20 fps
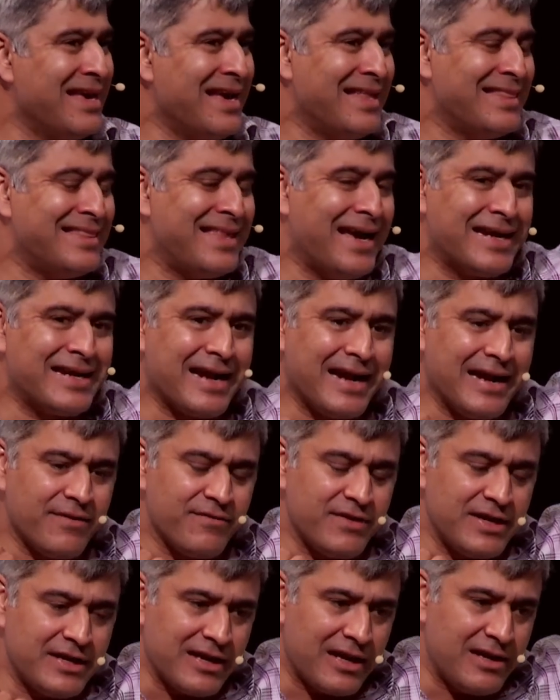That kind of
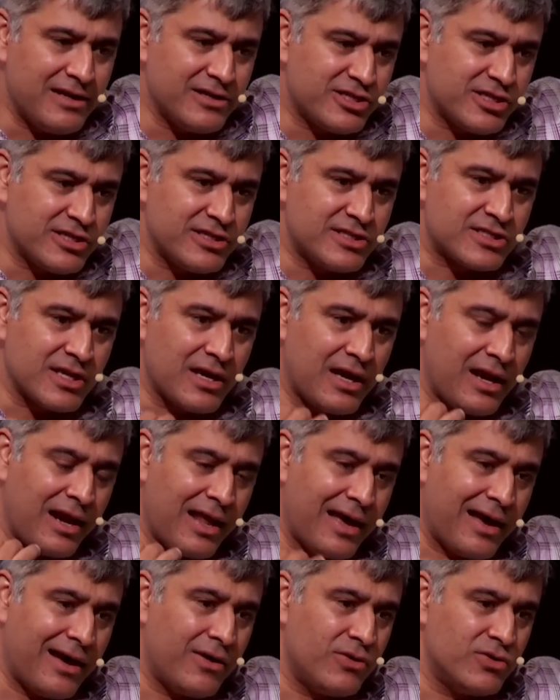intelligence
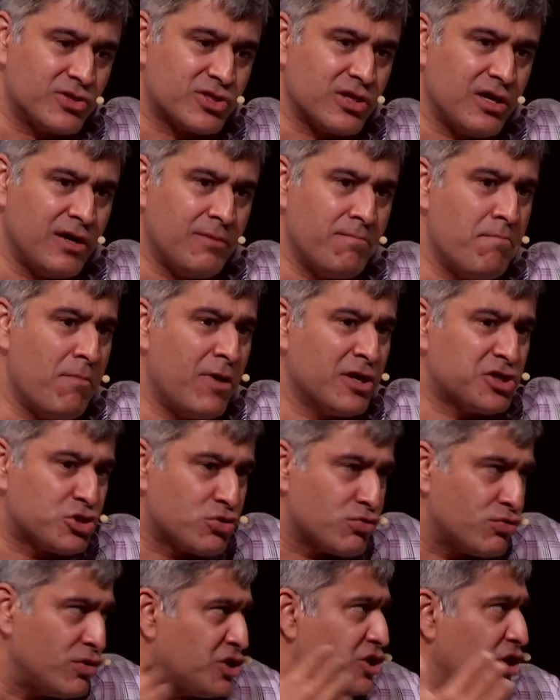allows a much
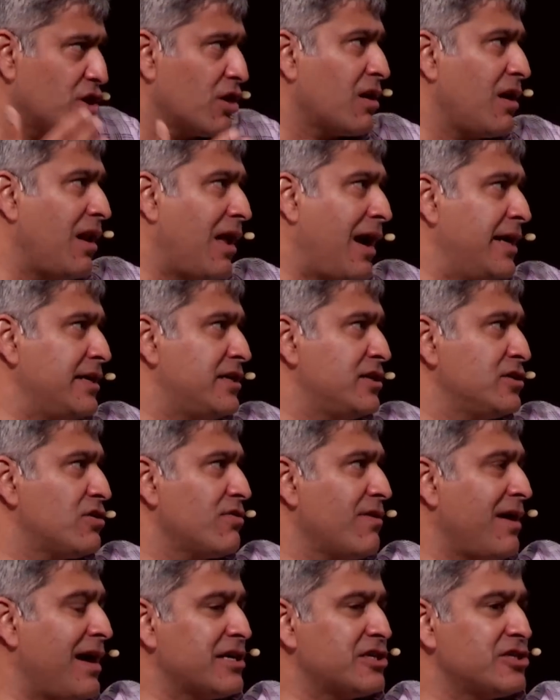richer client
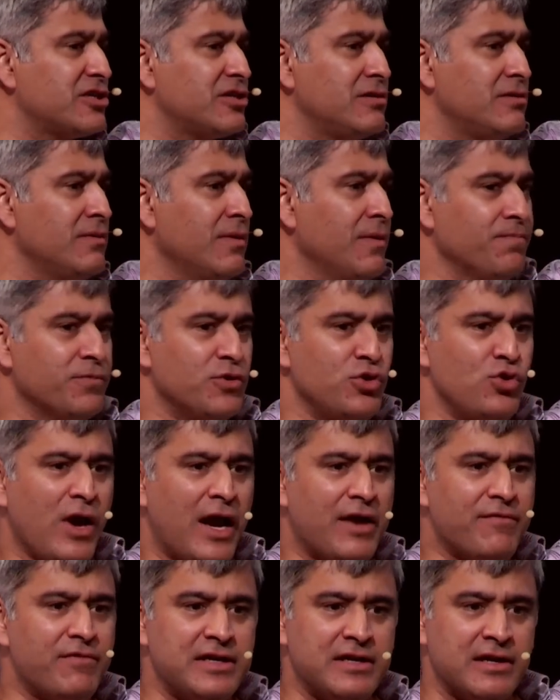interaction. You
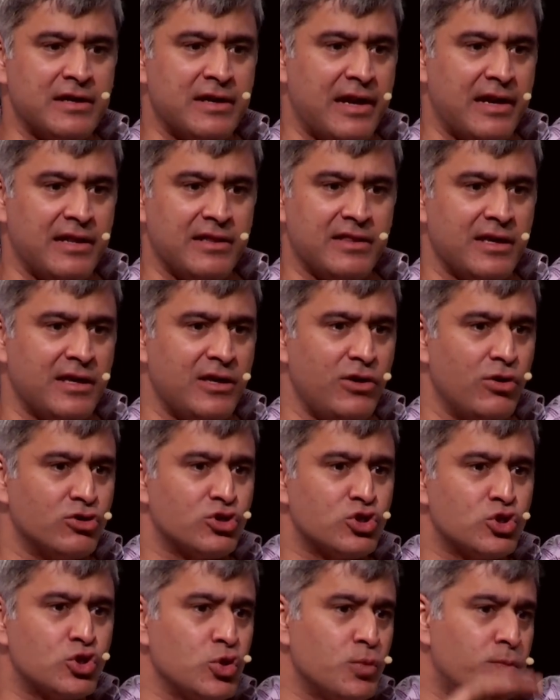haven't done anything, you're
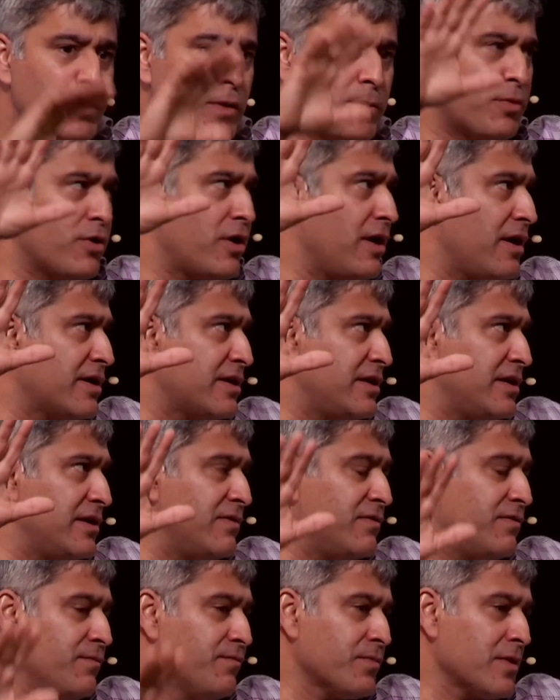super productive,
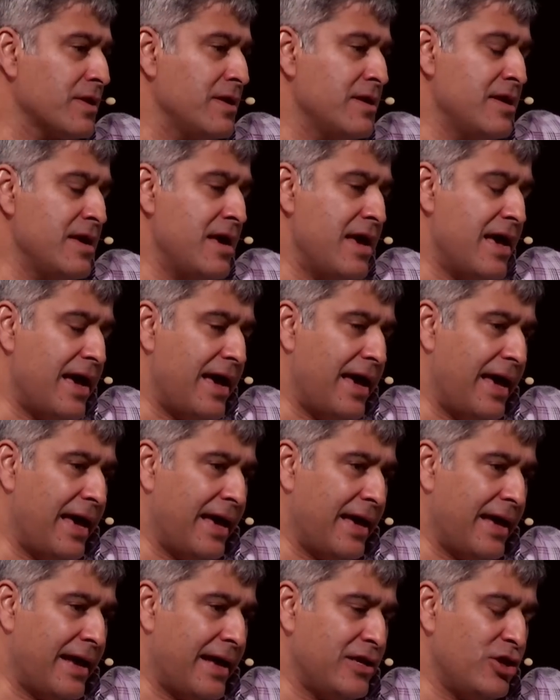
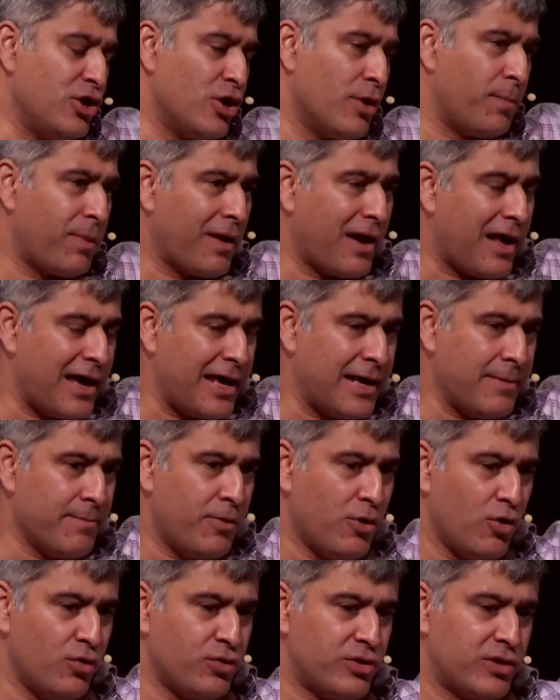and you're applying
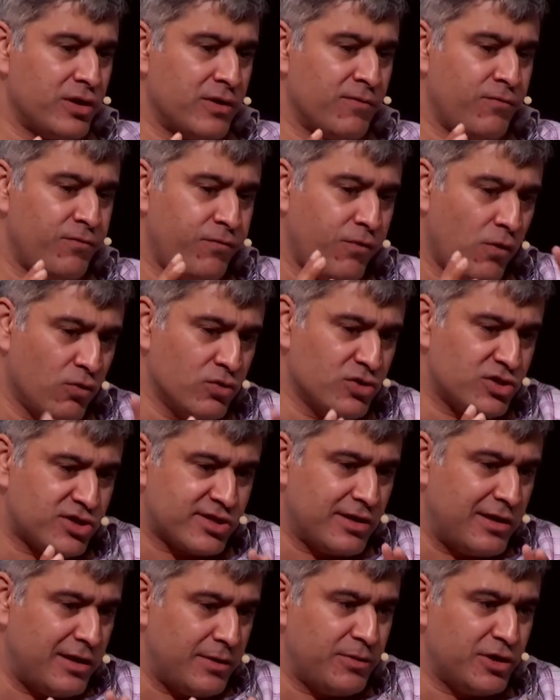both the phone's
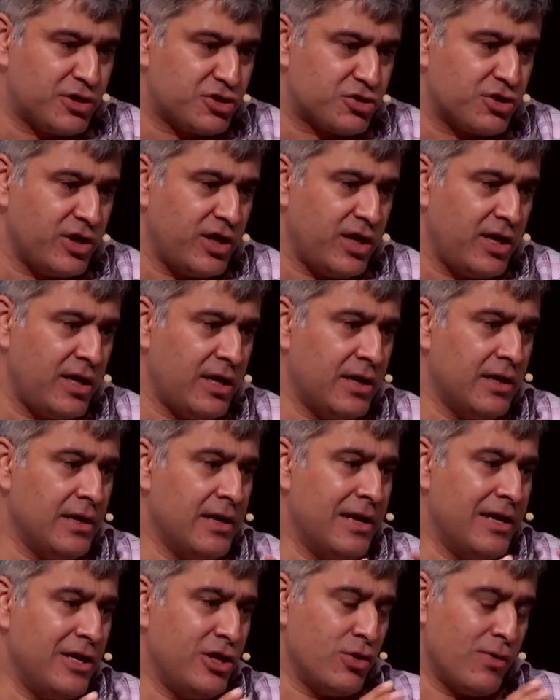telemetry,
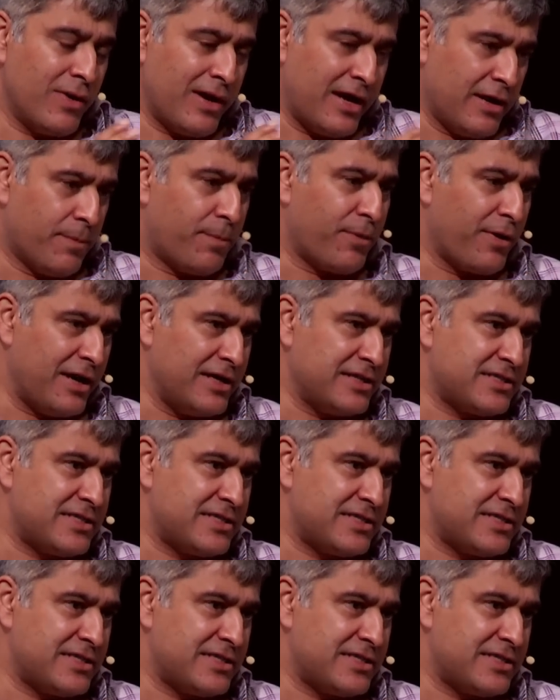your enterprise